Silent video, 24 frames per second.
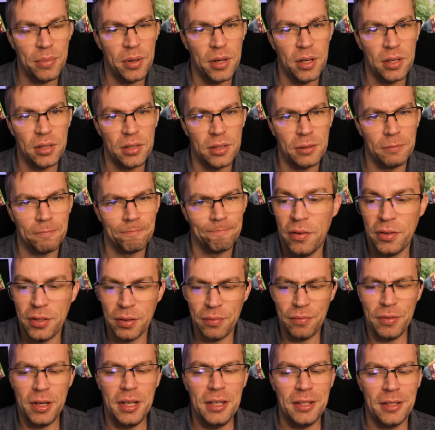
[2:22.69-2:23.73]
person. For
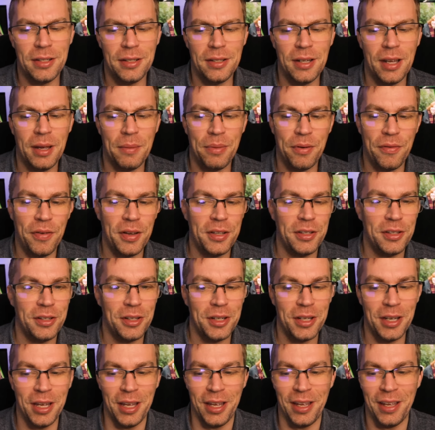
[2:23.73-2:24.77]
some reason, that
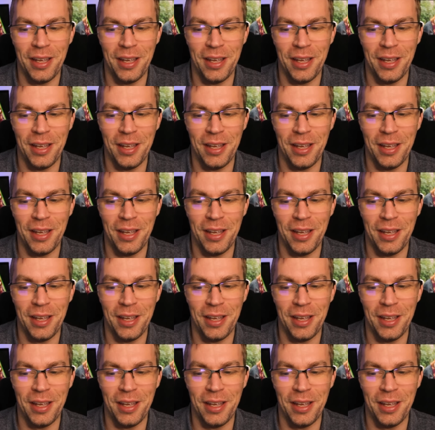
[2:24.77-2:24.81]
professor...